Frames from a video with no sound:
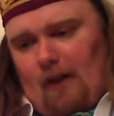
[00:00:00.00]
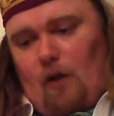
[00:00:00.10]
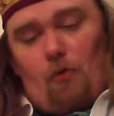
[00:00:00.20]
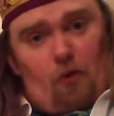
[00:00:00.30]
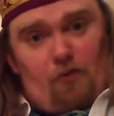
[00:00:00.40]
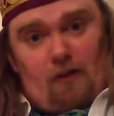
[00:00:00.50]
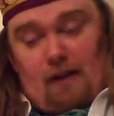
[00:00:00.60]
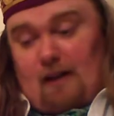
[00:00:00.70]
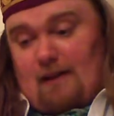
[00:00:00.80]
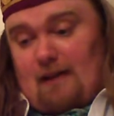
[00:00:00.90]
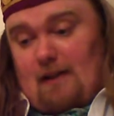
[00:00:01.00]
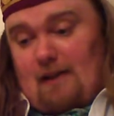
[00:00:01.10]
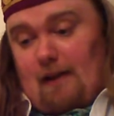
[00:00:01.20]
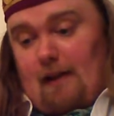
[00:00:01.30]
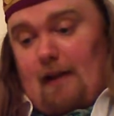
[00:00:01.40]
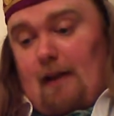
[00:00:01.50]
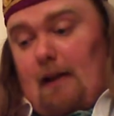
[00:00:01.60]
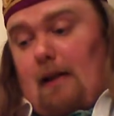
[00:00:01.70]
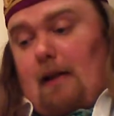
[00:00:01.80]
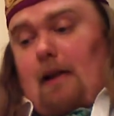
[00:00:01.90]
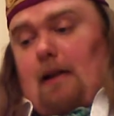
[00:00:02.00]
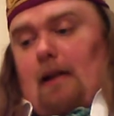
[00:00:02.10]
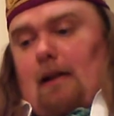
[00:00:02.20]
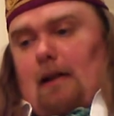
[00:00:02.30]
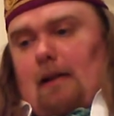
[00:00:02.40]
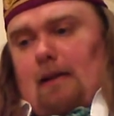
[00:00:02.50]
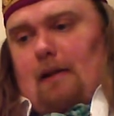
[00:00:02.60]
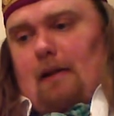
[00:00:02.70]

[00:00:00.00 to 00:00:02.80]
roughly, that is. There